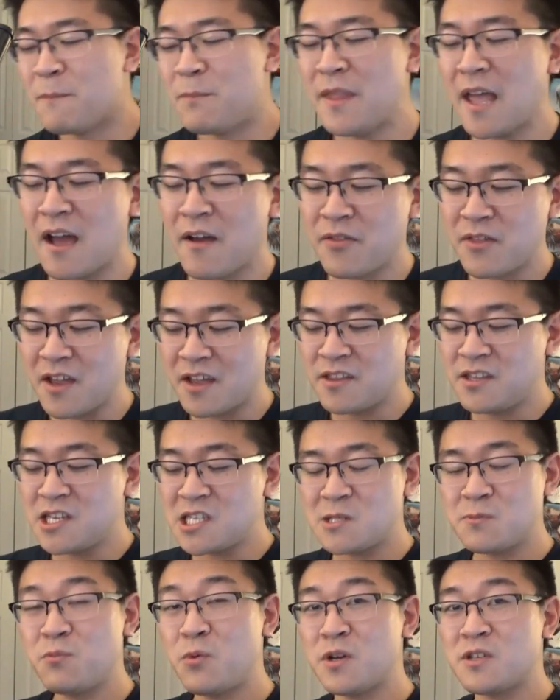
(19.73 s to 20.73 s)
Now,
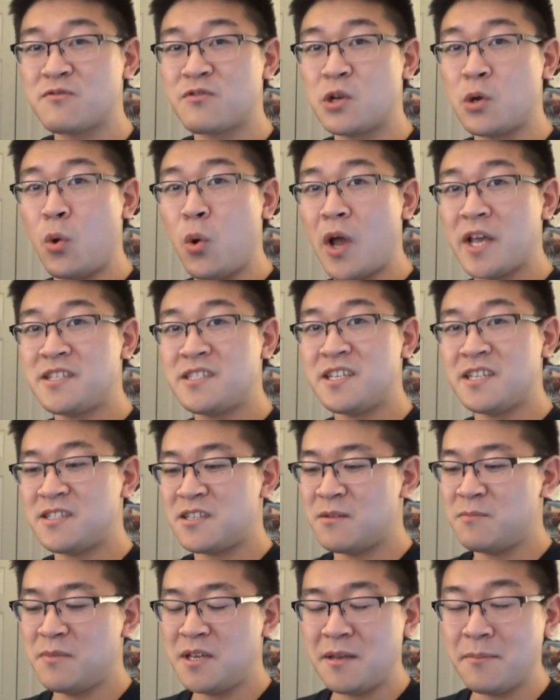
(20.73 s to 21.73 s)
this was requested
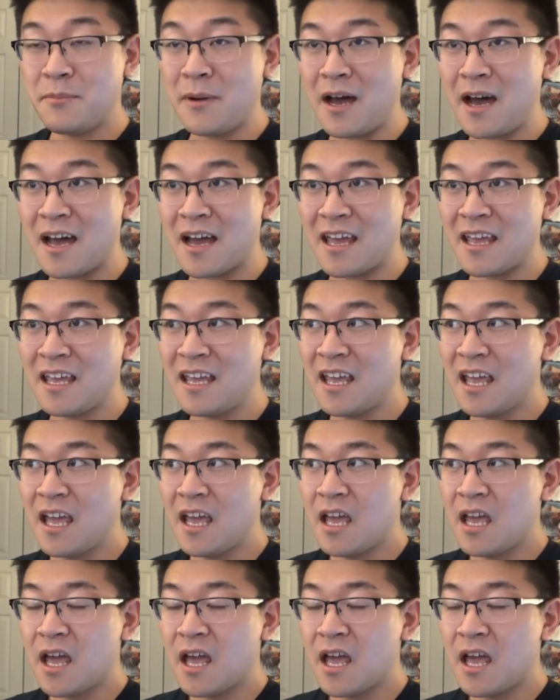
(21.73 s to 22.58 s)
to me by